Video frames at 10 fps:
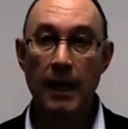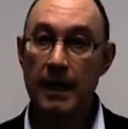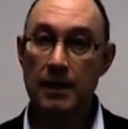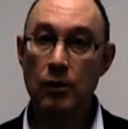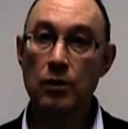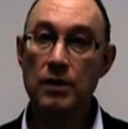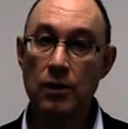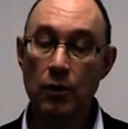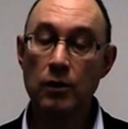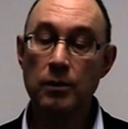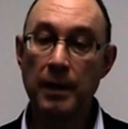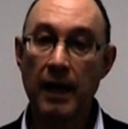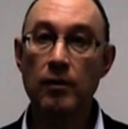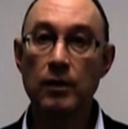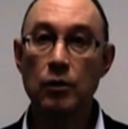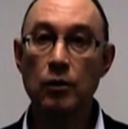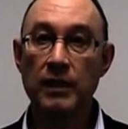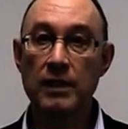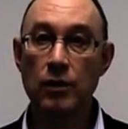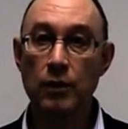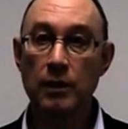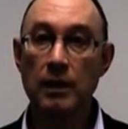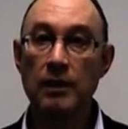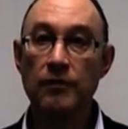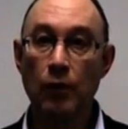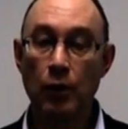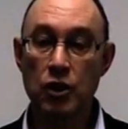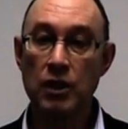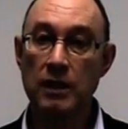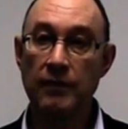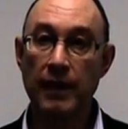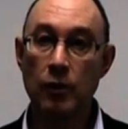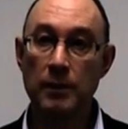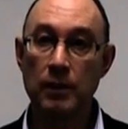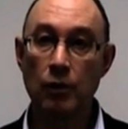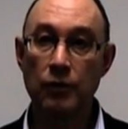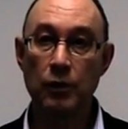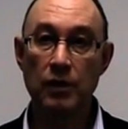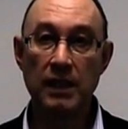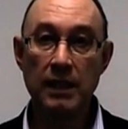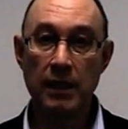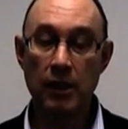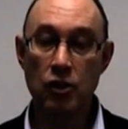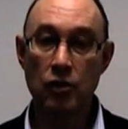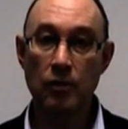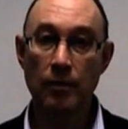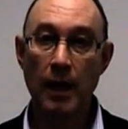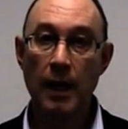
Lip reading: As a concerned parent, you will certainly watch the development of your teenager